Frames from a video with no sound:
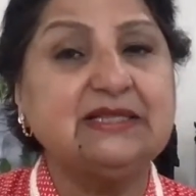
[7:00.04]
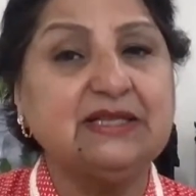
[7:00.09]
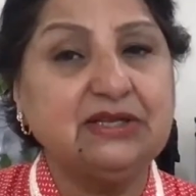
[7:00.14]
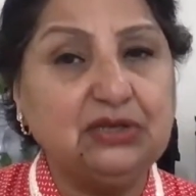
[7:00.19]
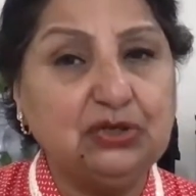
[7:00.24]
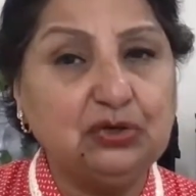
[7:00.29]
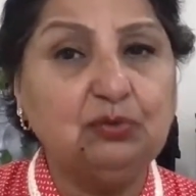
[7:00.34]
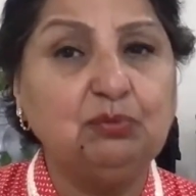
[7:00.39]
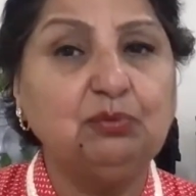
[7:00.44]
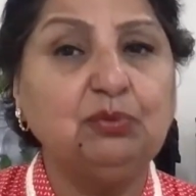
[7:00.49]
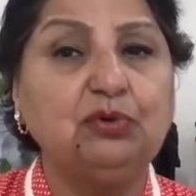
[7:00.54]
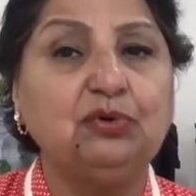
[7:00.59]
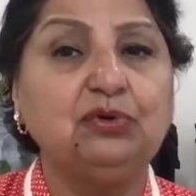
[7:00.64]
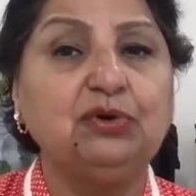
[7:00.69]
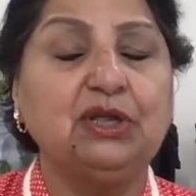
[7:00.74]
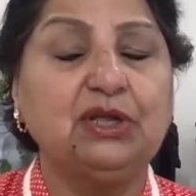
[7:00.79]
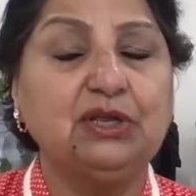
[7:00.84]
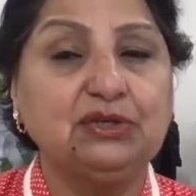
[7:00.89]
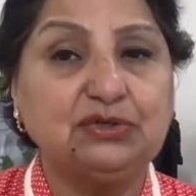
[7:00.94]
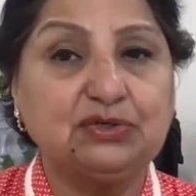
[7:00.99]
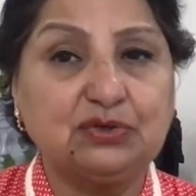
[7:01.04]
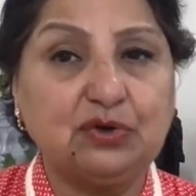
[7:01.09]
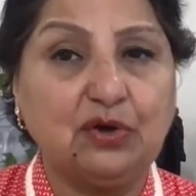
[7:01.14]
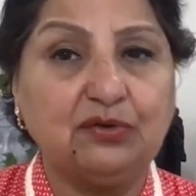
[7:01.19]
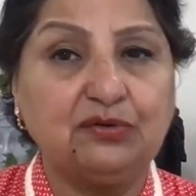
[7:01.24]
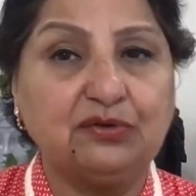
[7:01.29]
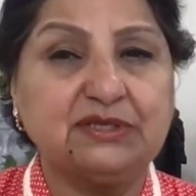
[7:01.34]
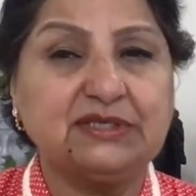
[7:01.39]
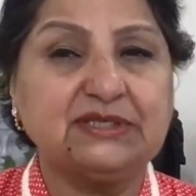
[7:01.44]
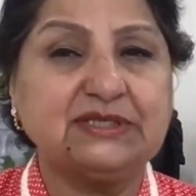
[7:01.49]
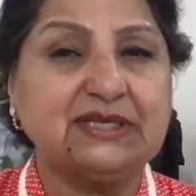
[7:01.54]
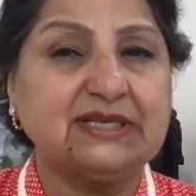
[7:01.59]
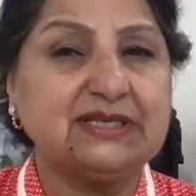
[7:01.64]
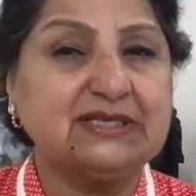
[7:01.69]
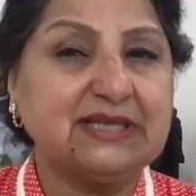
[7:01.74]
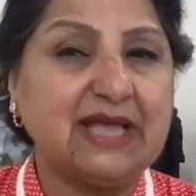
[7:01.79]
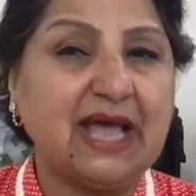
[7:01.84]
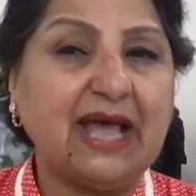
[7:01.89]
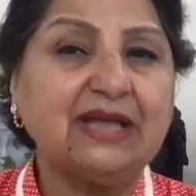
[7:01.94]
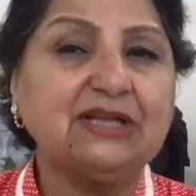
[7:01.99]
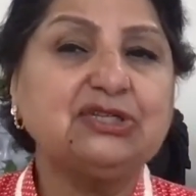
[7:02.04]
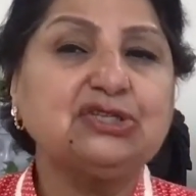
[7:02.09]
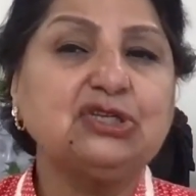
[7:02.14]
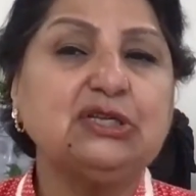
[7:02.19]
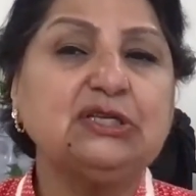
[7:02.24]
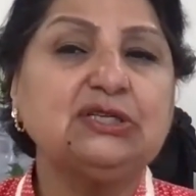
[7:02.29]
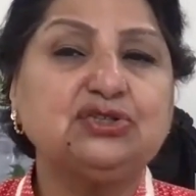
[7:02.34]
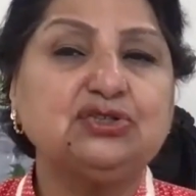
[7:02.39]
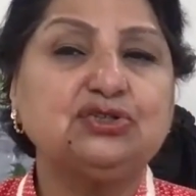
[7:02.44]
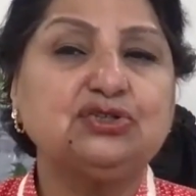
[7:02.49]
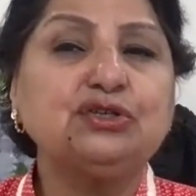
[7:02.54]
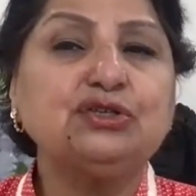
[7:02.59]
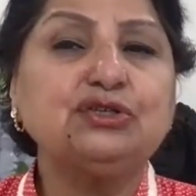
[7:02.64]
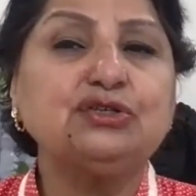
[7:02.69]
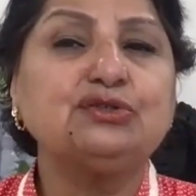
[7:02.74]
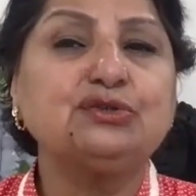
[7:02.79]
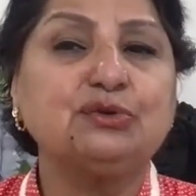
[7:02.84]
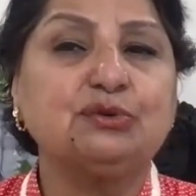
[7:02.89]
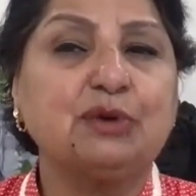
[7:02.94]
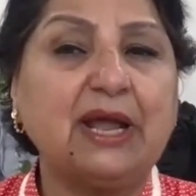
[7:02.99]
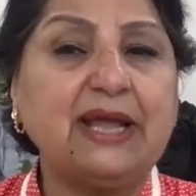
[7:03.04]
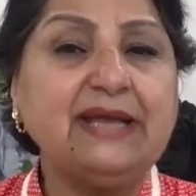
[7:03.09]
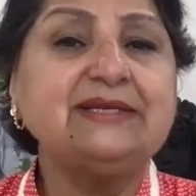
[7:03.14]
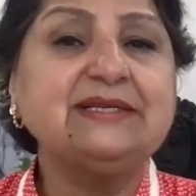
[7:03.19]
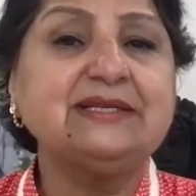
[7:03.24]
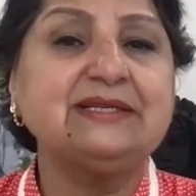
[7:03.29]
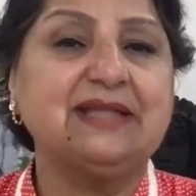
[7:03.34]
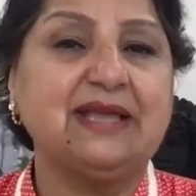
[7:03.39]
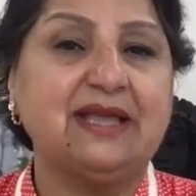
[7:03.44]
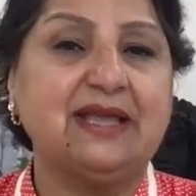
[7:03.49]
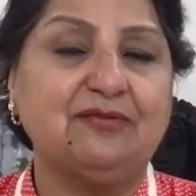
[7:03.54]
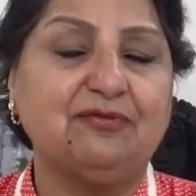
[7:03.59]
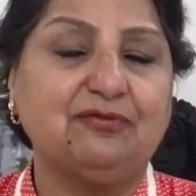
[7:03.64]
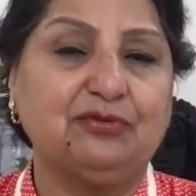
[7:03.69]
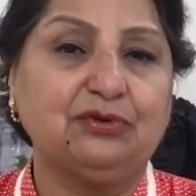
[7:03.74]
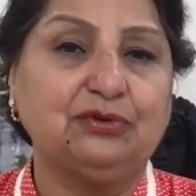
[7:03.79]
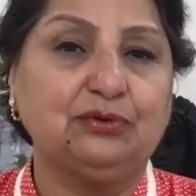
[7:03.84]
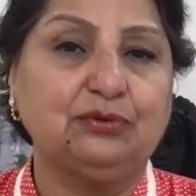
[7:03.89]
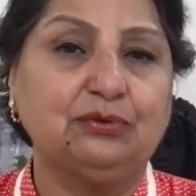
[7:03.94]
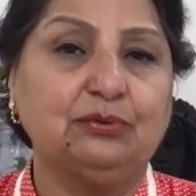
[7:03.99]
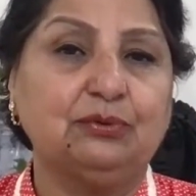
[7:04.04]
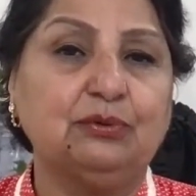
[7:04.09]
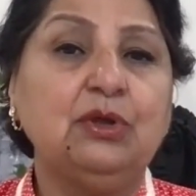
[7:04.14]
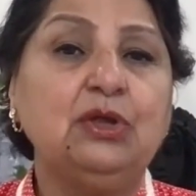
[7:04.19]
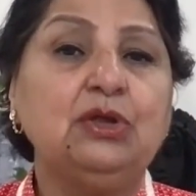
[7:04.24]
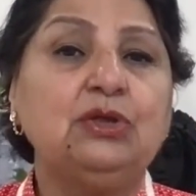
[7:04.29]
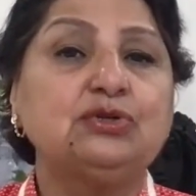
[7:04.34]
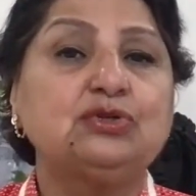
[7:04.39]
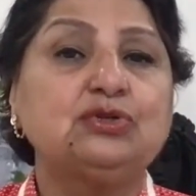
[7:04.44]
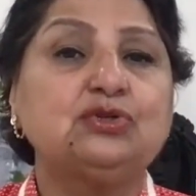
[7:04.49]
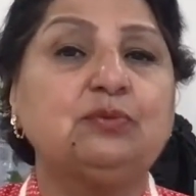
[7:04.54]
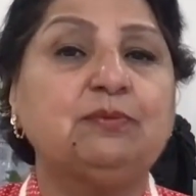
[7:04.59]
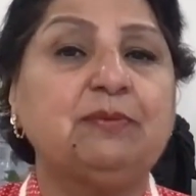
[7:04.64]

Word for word: the new moon in Taurus is actually just right there for you to